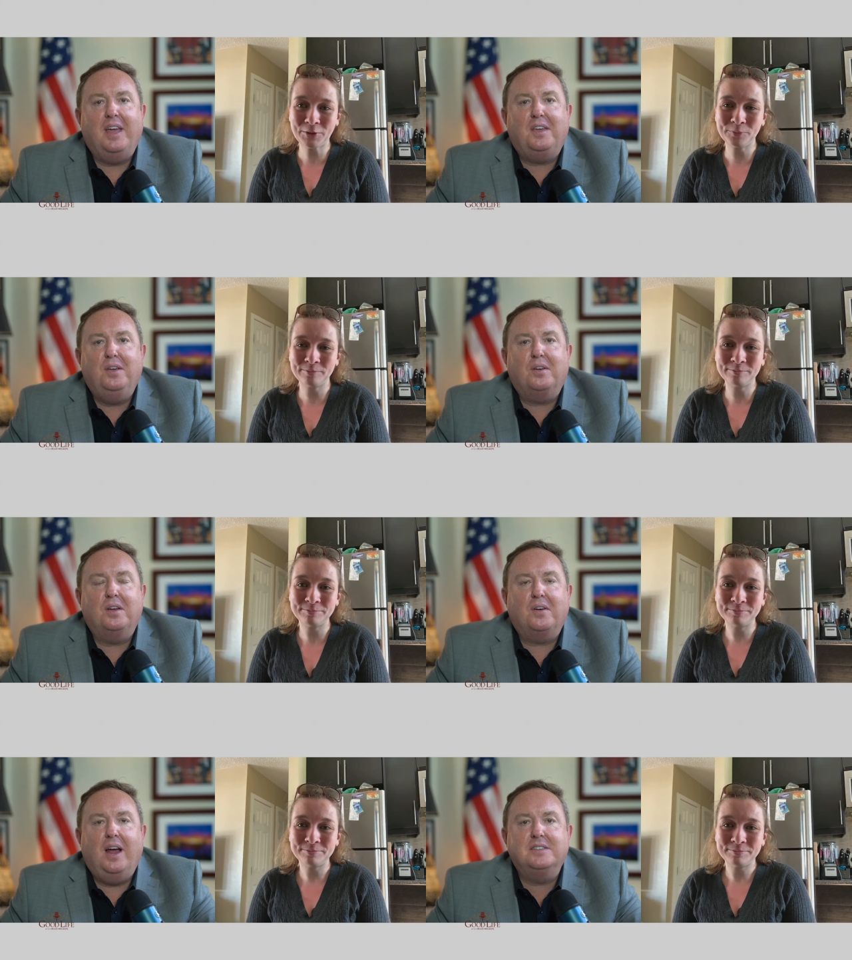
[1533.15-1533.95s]
Speaker 1: Well, thank
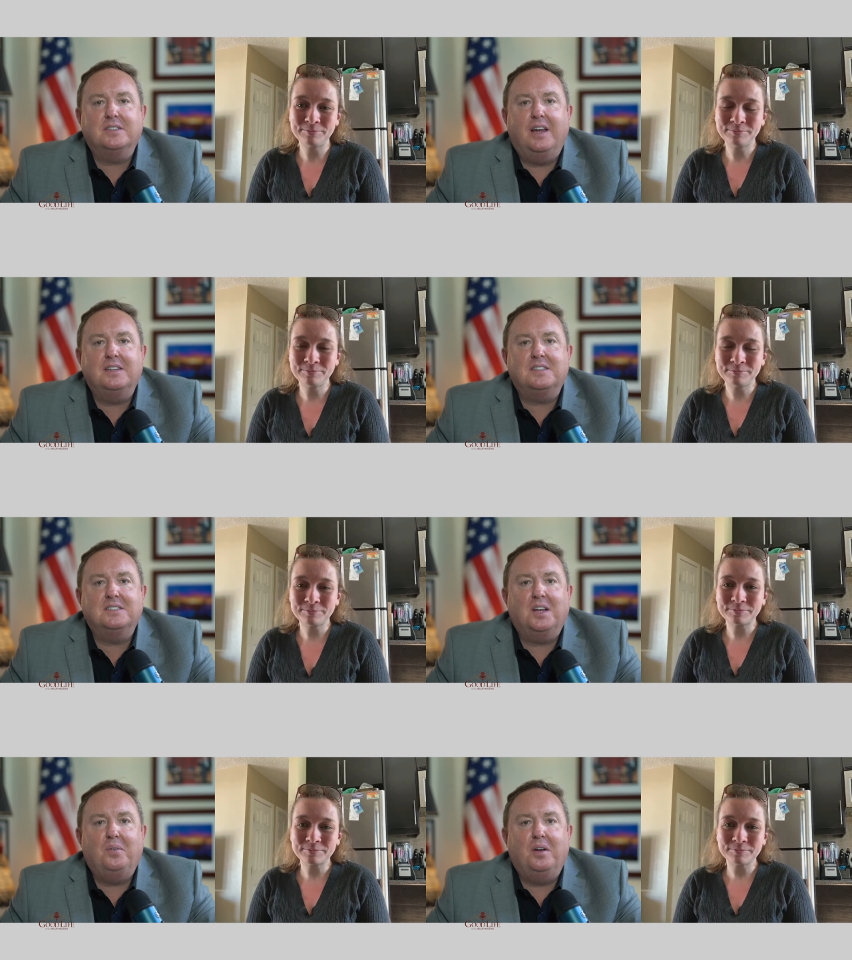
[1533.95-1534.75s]
you.
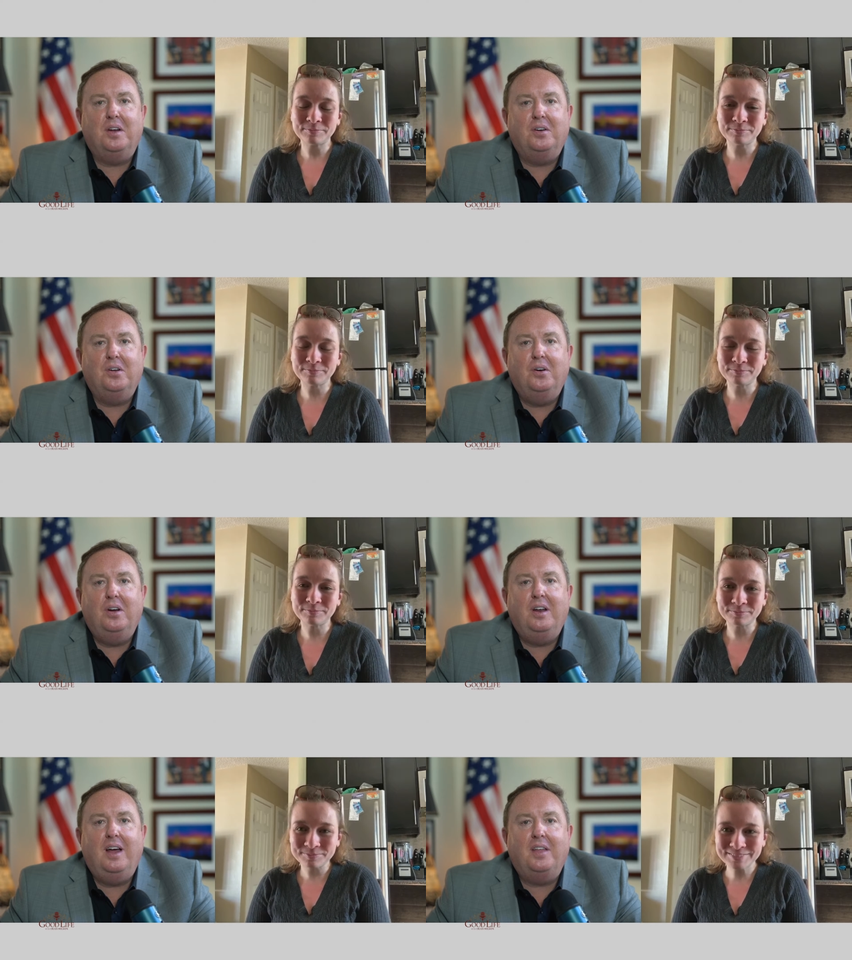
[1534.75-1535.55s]
Congratulations on what you're
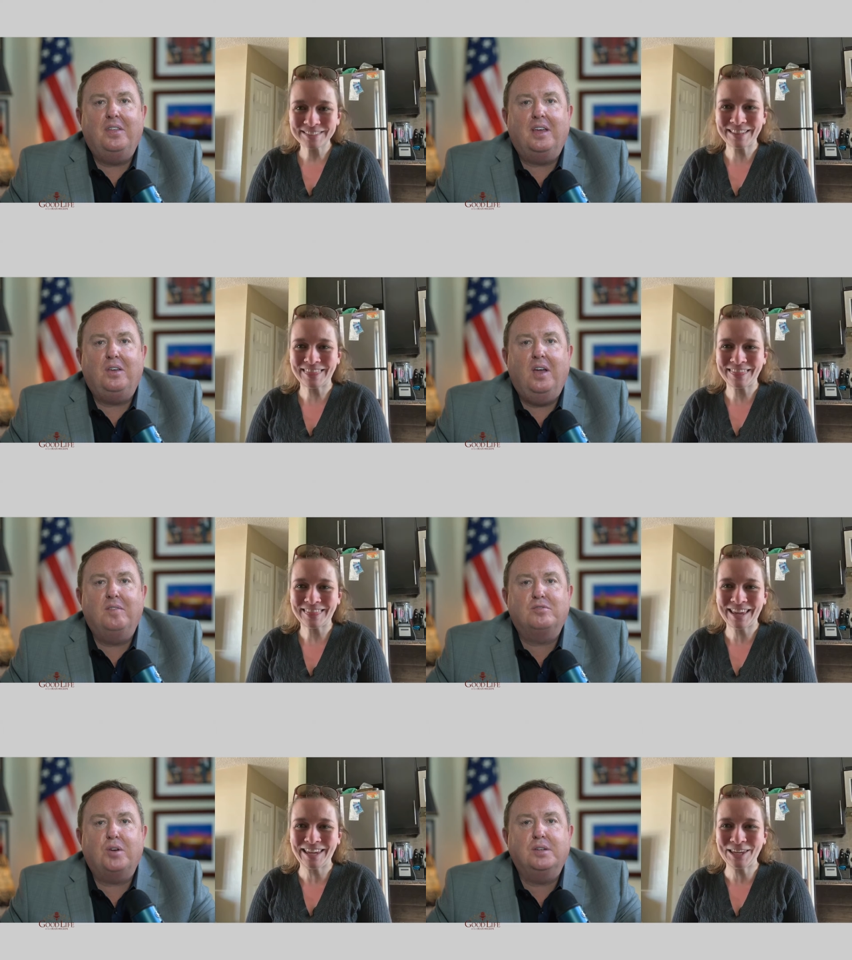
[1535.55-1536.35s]
doing. I think
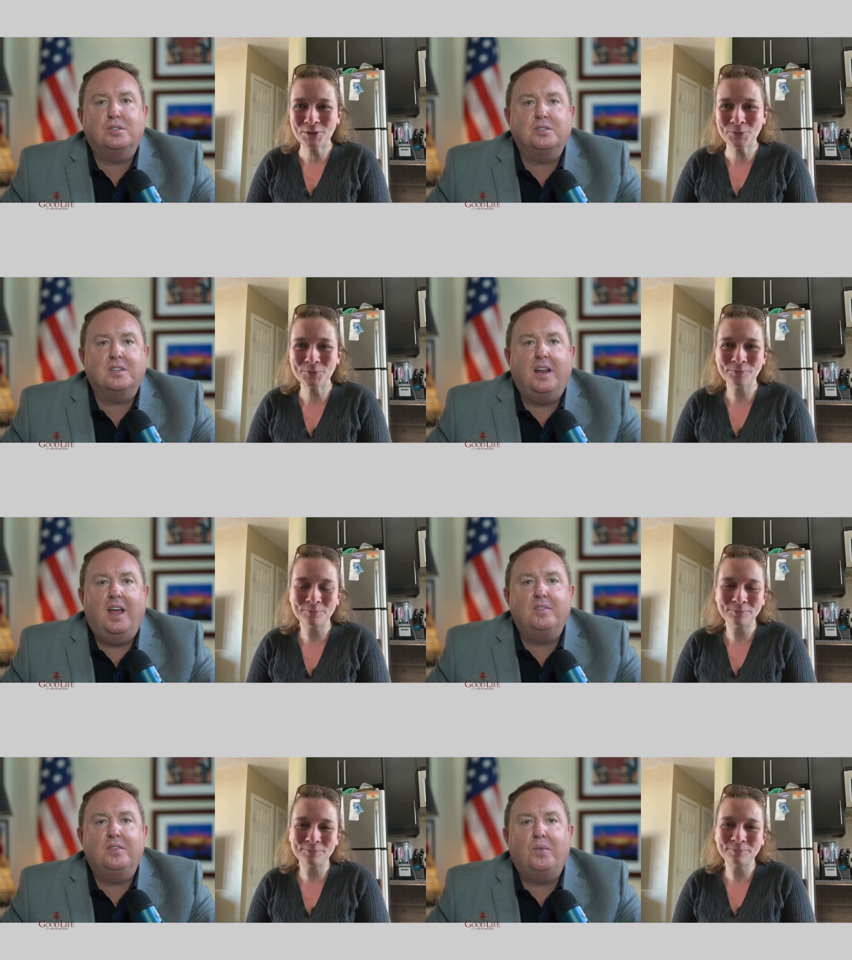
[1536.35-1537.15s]
you have mm-hmm. treasures
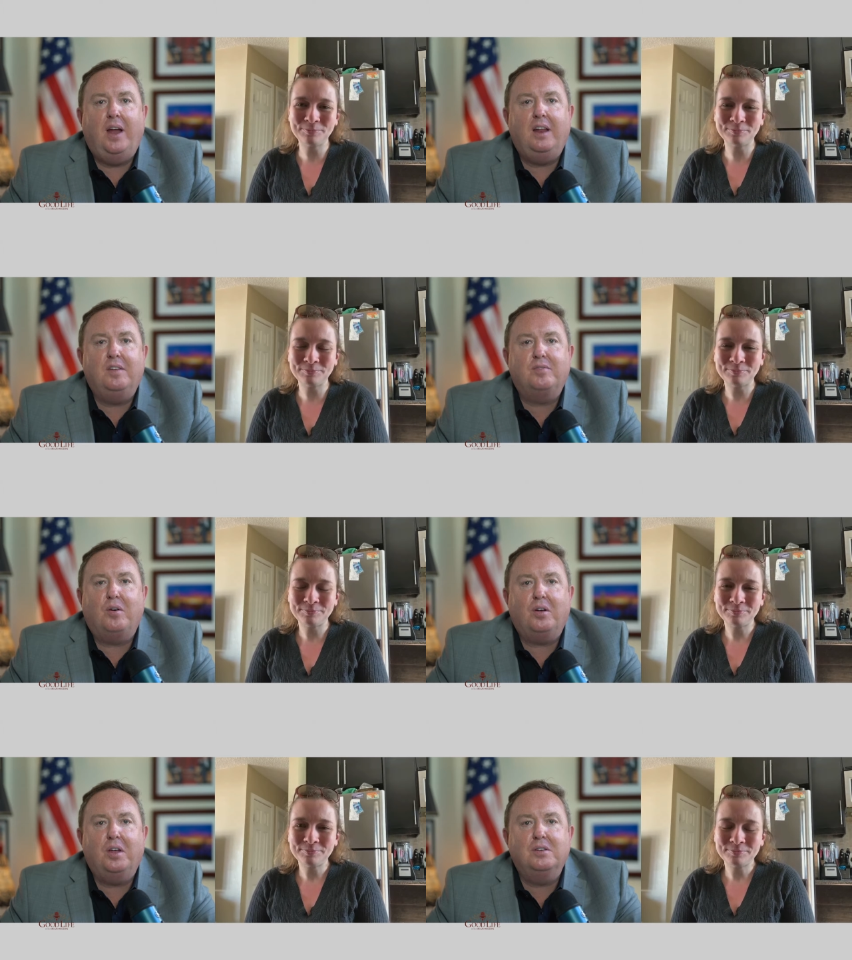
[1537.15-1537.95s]
in heaven
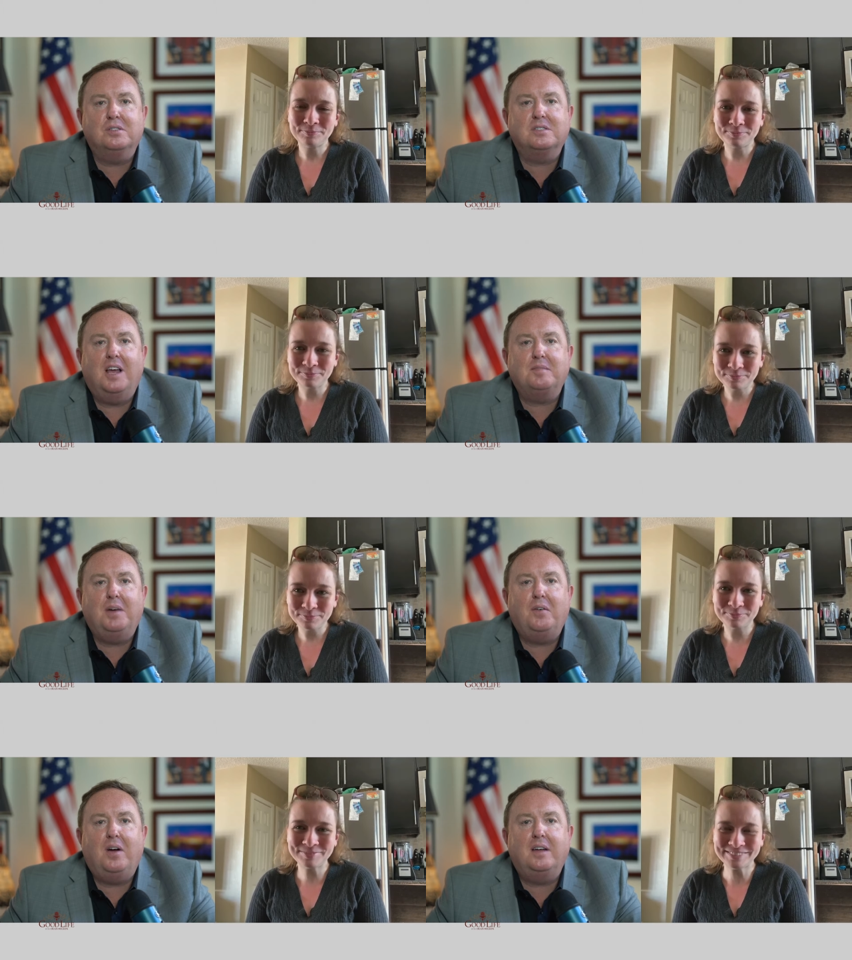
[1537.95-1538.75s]
waiting for you, just
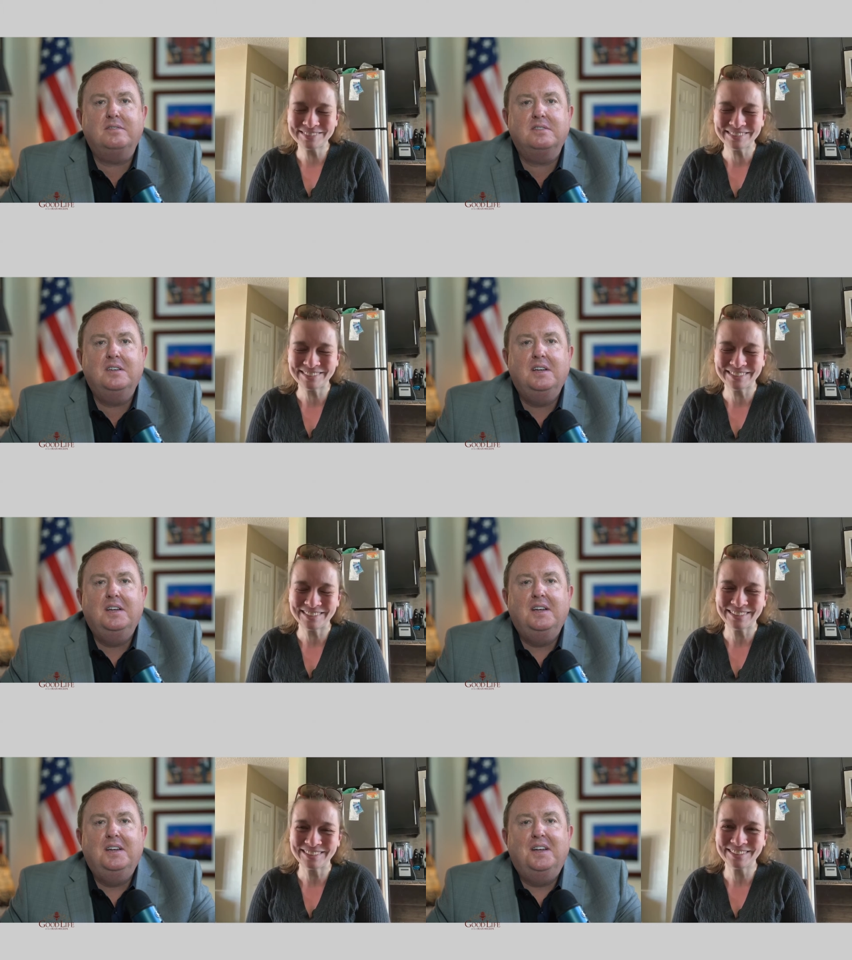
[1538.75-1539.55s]
like my wife.
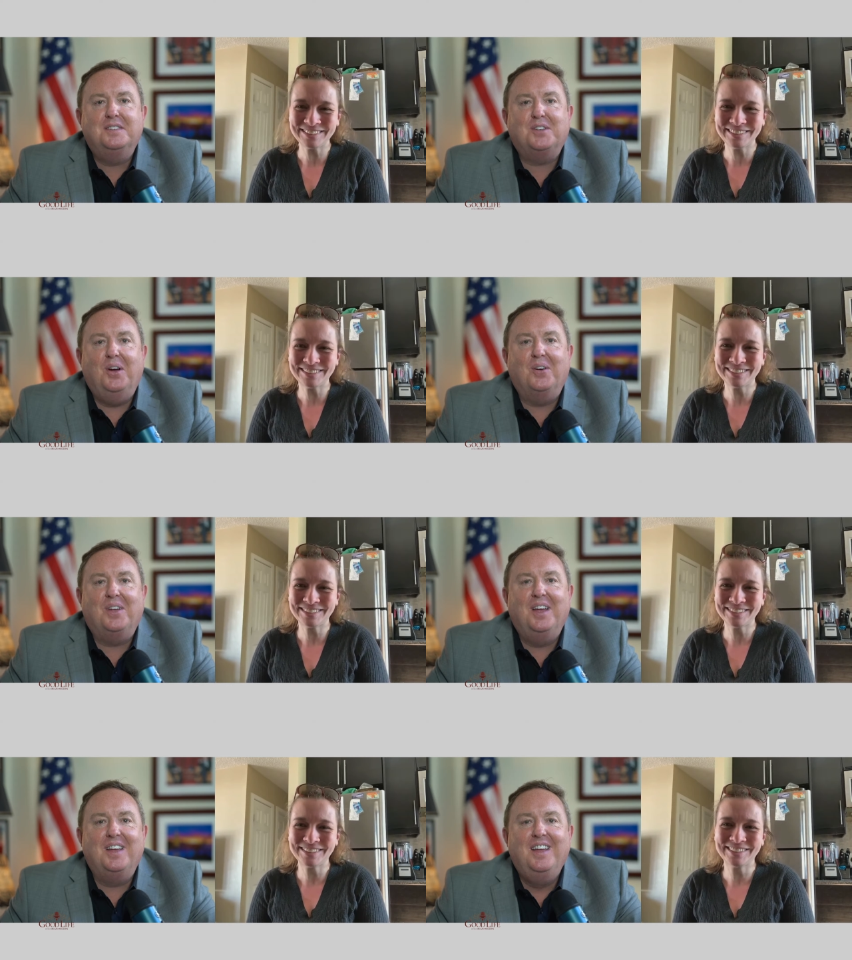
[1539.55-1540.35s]

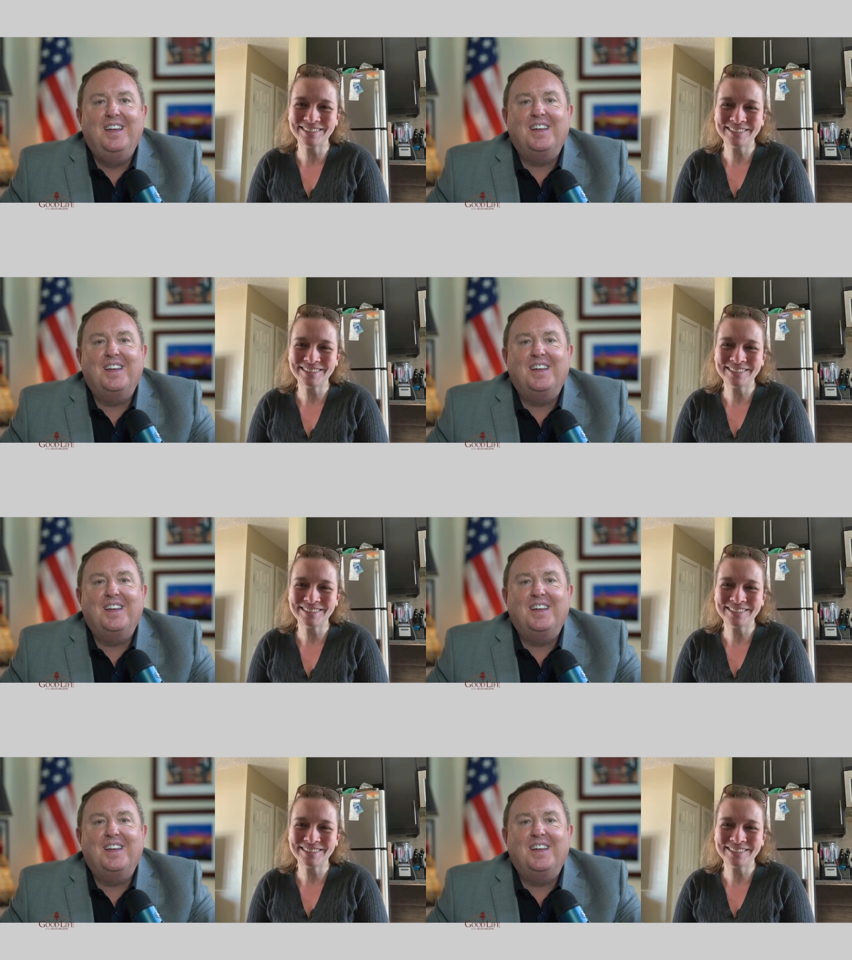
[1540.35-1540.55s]
So,